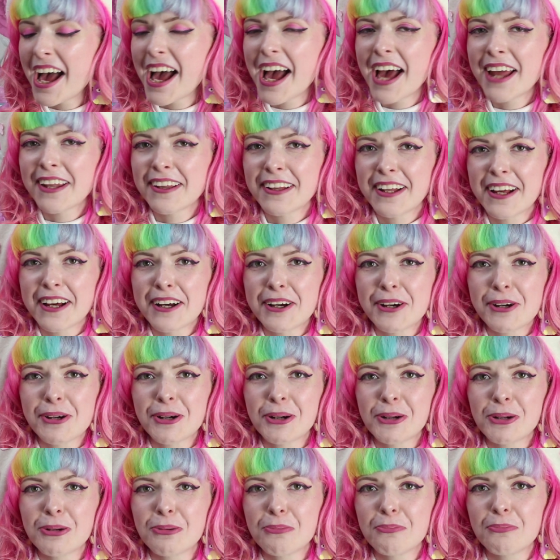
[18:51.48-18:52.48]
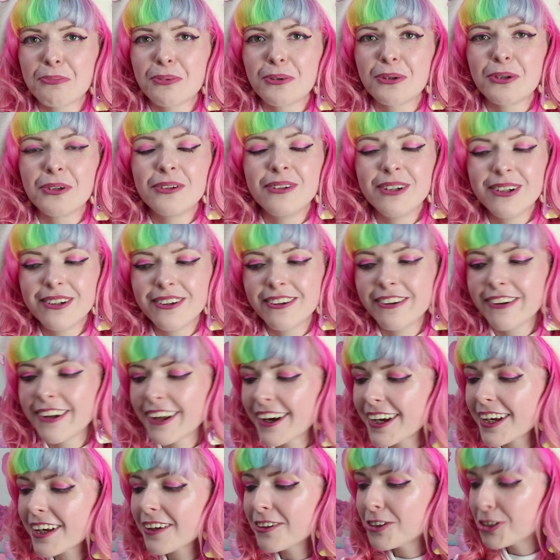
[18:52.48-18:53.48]
and that I hope you
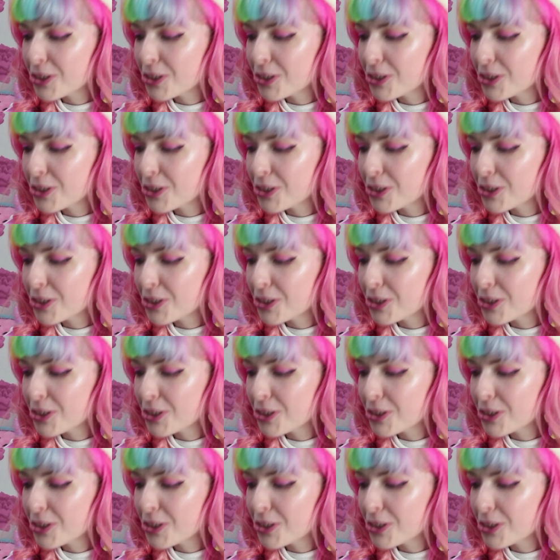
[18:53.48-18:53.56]
like